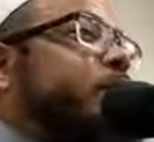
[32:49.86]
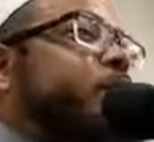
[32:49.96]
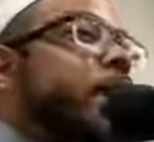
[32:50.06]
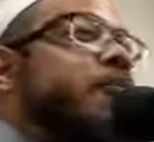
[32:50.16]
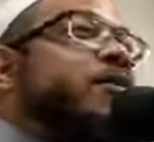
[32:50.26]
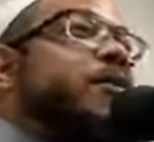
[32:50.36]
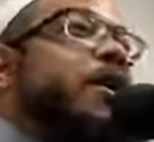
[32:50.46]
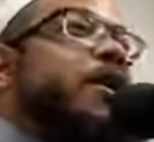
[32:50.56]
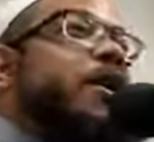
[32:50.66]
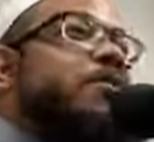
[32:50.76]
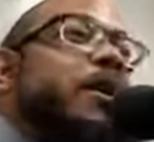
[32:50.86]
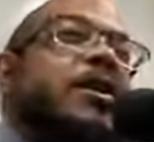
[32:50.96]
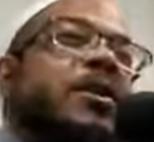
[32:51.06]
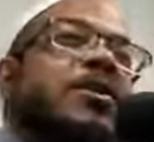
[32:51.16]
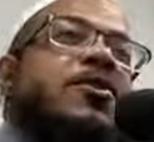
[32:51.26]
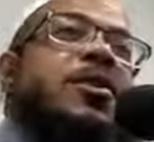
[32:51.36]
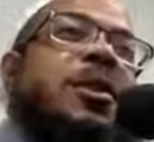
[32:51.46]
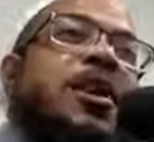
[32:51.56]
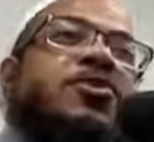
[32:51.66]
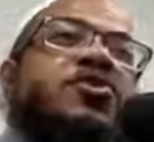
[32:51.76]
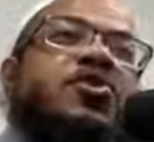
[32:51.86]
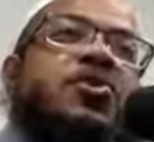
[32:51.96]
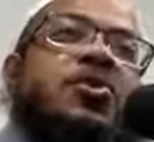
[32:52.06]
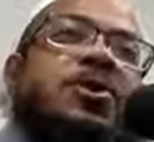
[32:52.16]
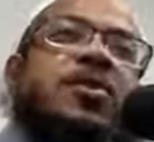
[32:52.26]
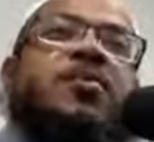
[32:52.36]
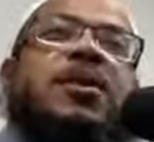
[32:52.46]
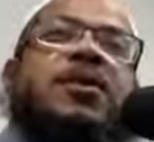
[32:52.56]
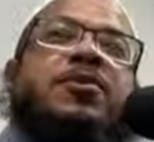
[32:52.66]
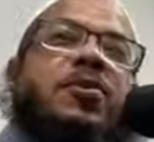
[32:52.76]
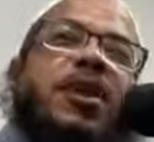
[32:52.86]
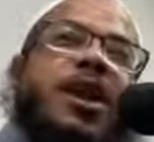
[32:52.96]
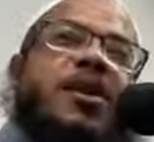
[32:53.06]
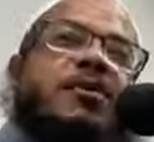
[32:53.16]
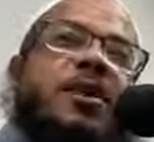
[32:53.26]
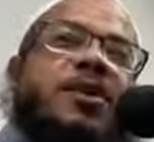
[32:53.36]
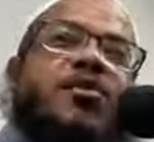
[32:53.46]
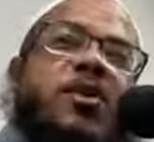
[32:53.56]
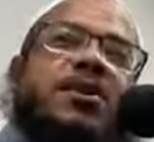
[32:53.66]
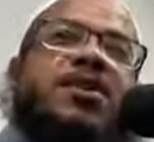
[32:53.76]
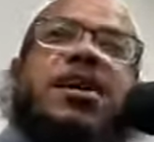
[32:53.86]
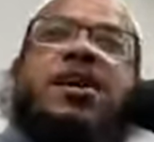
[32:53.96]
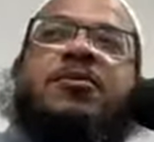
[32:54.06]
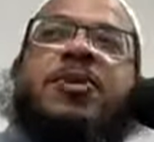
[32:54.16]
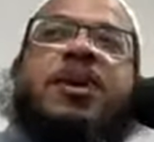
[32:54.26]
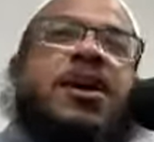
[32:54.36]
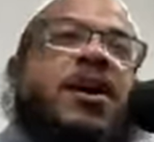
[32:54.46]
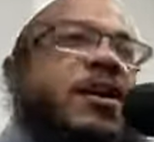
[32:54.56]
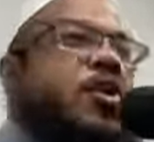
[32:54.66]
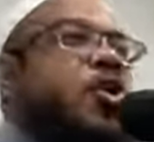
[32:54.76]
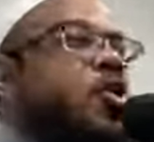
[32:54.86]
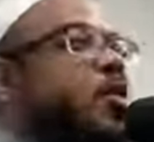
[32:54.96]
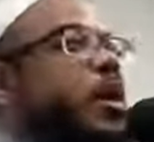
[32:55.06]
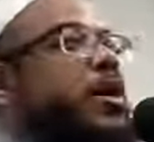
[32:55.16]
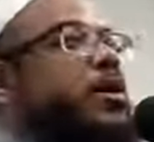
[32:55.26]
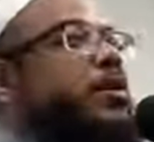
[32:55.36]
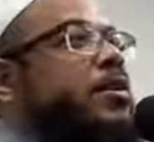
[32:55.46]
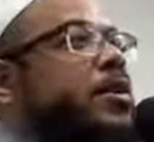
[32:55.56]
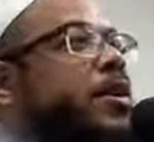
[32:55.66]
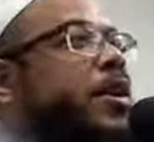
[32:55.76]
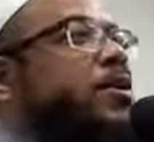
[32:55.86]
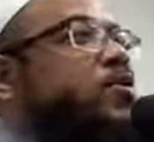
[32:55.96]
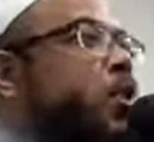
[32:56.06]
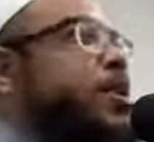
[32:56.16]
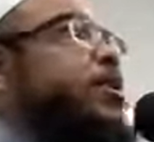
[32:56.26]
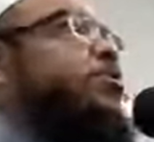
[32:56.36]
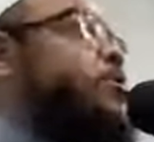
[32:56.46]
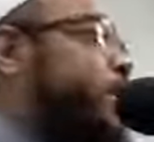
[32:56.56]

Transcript: we had a, a meeting or lunch or something, we only had a meeting one time, and they go away, and 20 years